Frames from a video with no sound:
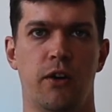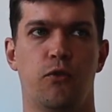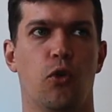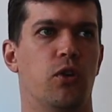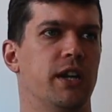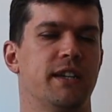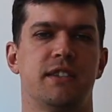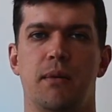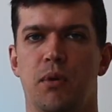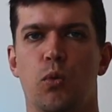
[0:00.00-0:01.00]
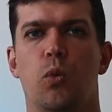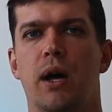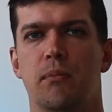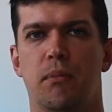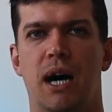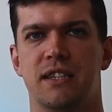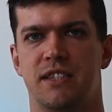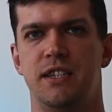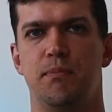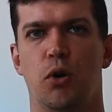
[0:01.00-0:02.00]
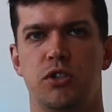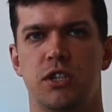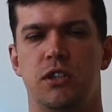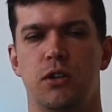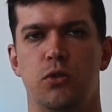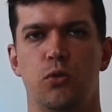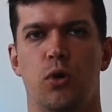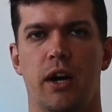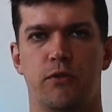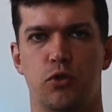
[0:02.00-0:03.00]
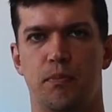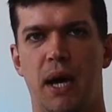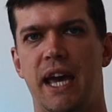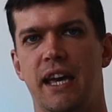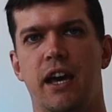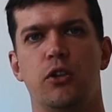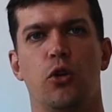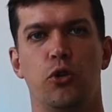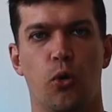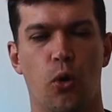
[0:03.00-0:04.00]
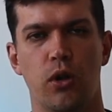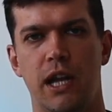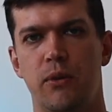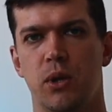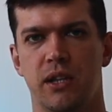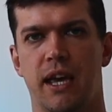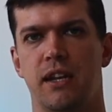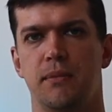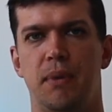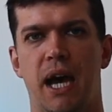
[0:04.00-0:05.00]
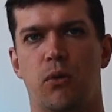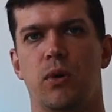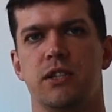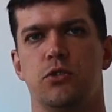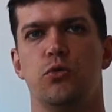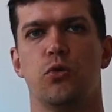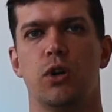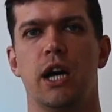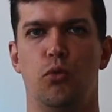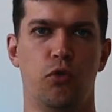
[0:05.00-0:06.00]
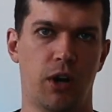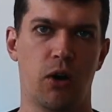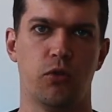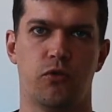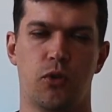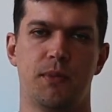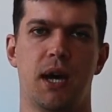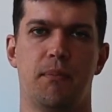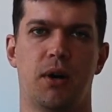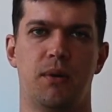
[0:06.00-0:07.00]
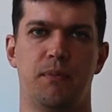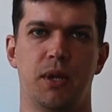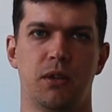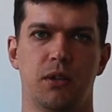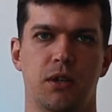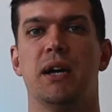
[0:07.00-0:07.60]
For example, 1 month's deposit you have to pay, and you only will get it back once you move out from the apartment.